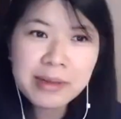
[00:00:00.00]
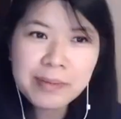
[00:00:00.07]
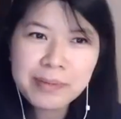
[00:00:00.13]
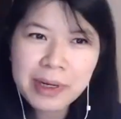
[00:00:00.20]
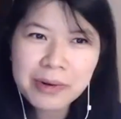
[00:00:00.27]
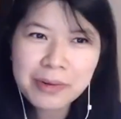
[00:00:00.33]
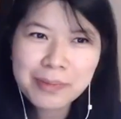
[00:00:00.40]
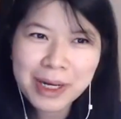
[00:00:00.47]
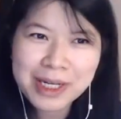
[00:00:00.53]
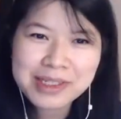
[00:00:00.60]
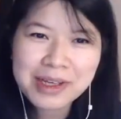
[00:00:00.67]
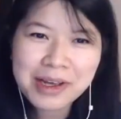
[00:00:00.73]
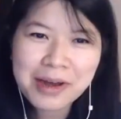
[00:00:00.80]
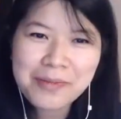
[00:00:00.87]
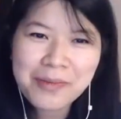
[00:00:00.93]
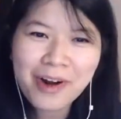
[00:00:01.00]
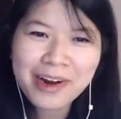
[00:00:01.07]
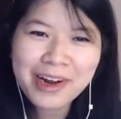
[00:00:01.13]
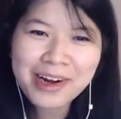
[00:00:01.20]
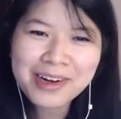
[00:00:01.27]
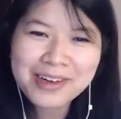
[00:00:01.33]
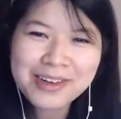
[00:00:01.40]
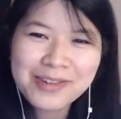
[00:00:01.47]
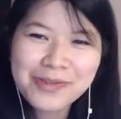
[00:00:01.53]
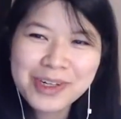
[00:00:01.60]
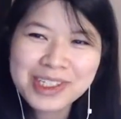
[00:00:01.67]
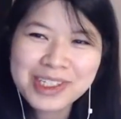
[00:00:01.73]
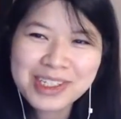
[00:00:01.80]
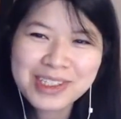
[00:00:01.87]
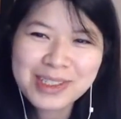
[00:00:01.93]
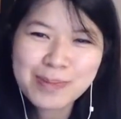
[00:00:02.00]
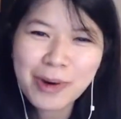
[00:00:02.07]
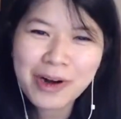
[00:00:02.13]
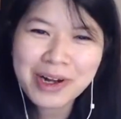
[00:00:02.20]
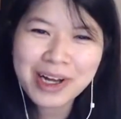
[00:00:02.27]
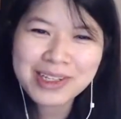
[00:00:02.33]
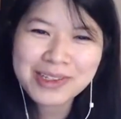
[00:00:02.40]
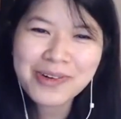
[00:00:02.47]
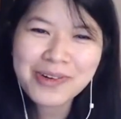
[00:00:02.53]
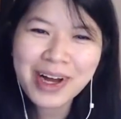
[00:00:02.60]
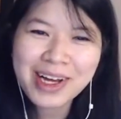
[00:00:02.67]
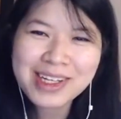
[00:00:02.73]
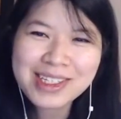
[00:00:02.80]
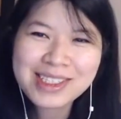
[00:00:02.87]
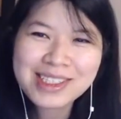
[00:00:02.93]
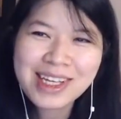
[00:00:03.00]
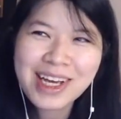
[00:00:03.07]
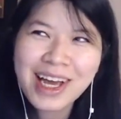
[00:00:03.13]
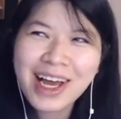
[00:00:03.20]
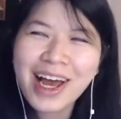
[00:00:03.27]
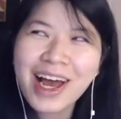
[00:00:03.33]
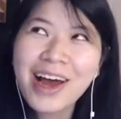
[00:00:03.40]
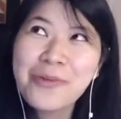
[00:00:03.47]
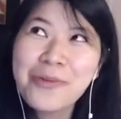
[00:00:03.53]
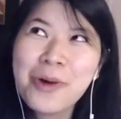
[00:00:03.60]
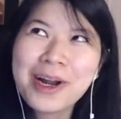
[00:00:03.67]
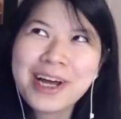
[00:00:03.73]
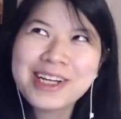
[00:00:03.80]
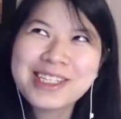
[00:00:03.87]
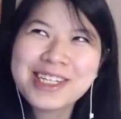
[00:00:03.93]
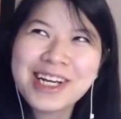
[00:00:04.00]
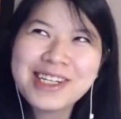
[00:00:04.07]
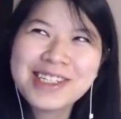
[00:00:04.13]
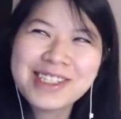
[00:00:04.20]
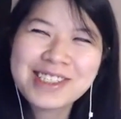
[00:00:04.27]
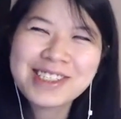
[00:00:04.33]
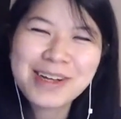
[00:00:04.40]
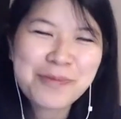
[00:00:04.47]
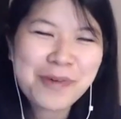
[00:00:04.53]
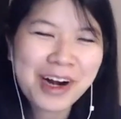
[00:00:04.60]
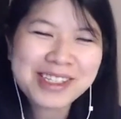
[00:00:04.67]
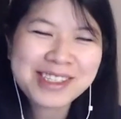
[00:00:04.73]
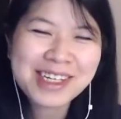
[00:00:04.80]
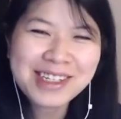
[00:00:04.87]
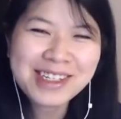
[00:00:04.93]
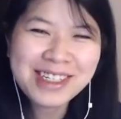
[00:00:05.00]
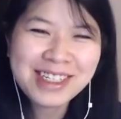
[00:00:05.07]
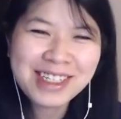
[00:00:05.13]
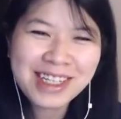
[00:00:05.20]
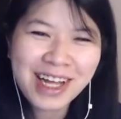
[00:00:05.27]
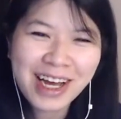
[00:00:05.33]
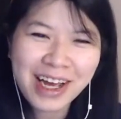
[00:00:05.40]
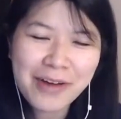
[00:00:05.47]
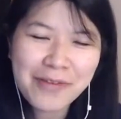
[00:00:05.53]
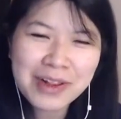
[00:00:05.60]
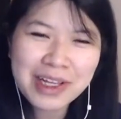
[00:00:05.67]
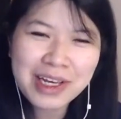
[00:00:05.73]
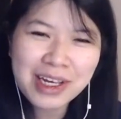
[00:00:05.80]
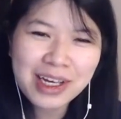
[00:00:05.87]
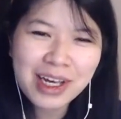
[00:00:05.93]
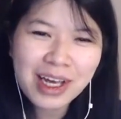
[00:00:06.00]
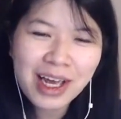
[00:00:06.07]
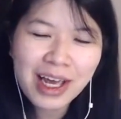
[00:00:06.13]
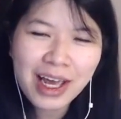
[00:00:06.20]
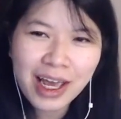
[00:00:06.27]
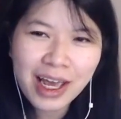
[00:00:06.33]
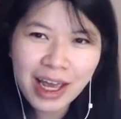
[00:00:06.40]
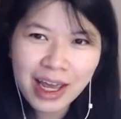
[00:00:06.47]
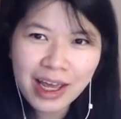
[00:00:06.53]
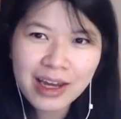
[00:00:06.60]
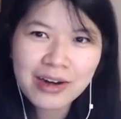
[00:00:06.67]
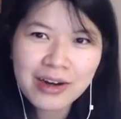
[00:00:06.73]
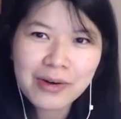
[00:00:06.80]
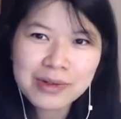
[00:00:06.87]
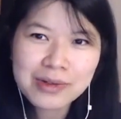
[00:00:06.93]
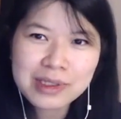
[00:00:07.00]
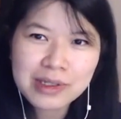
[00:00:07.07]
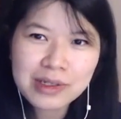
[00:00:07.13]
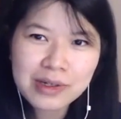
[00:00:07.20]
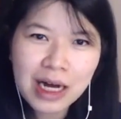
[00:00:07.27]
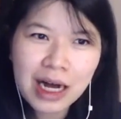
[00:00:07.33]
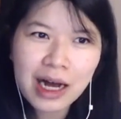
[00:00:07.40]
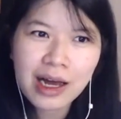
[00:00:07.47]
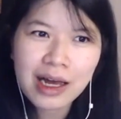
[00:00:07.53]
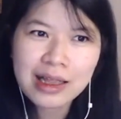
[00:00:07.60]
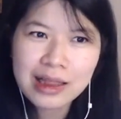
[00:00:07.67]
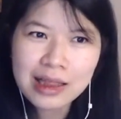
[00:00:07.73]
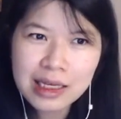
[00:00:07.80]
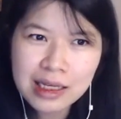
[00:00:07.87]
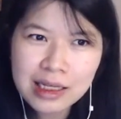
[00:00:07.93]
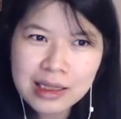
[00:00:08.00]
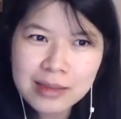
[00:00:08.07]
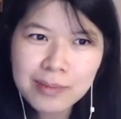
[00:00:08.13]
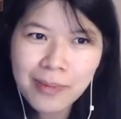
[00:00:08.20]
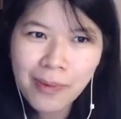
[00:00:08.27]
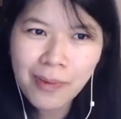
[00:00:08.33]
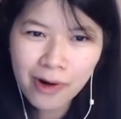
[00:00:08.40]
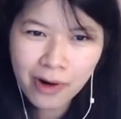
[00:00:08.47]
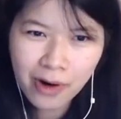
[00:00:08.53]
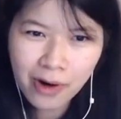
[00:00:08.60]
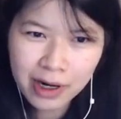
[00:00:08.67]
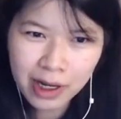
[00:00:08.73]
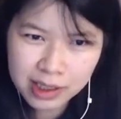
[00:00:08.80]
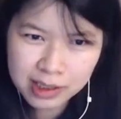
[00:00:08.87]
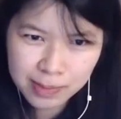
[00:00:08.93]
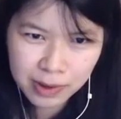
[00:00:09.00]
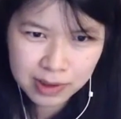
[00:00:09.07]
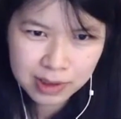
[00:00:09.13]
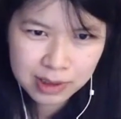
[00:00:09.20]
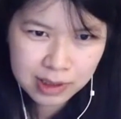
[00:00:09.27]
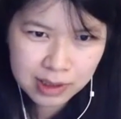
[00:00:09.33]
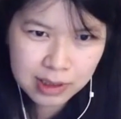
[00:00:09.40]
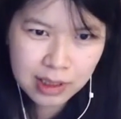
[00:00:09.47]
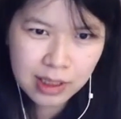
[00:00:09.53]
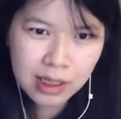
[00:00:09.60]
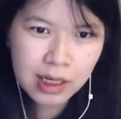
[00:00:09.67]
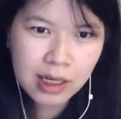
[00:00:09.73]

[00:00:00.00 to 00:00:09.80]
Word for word: did build my second product, which is Podcast OS. And what I changed is the pricing, like heavily. And also I leaned more on experts